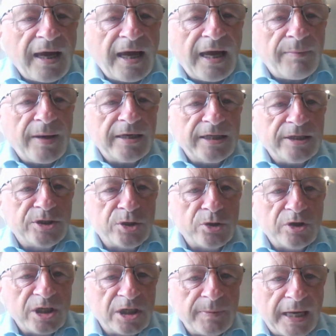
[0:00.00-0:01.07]
and you
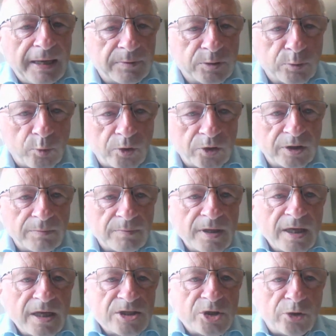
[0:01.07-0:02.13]
do need to be able to work them
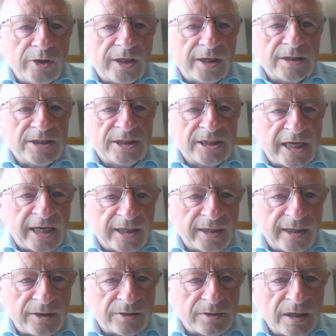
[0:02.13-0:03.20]
so you can check
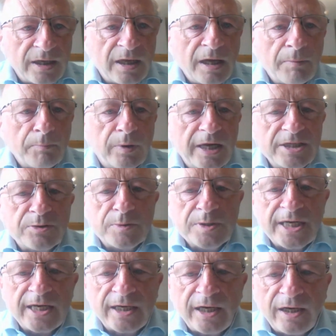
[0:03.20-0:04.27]
it out. But as we were
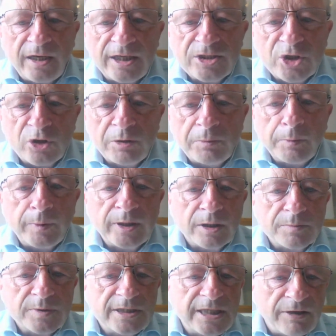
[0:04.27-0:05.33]
saying earlier, it's only if it
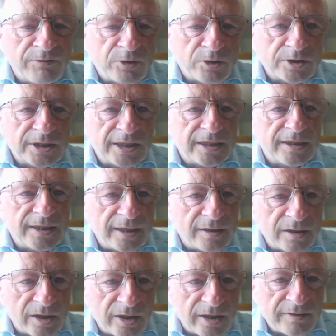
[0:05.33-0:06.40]
becomes a difficulty in their
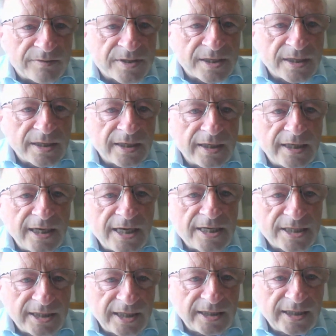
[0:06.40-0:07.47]
lives
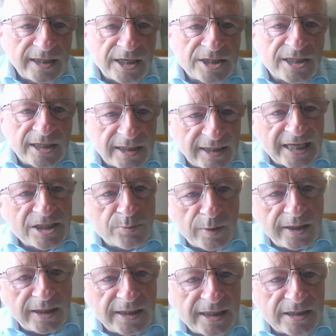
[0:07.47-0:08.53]
is it ADHD, and that's
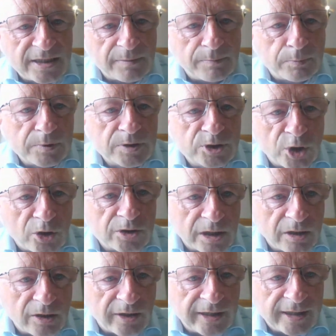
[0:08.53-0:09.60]
where you need to draw
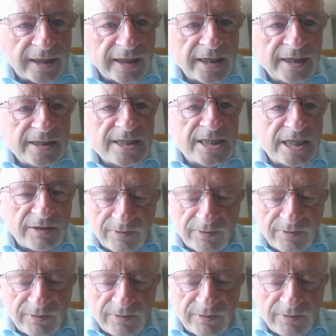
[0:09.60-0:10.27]
the line to see